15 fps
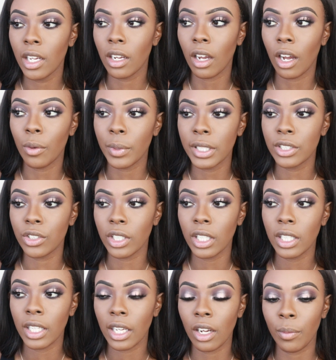comments or
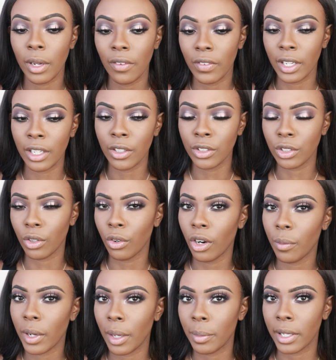anything on my videos or
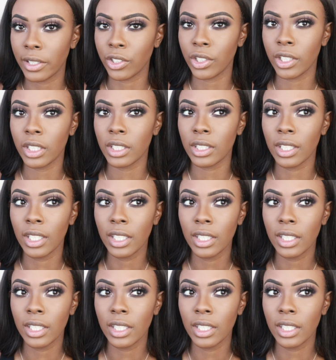on my pictures.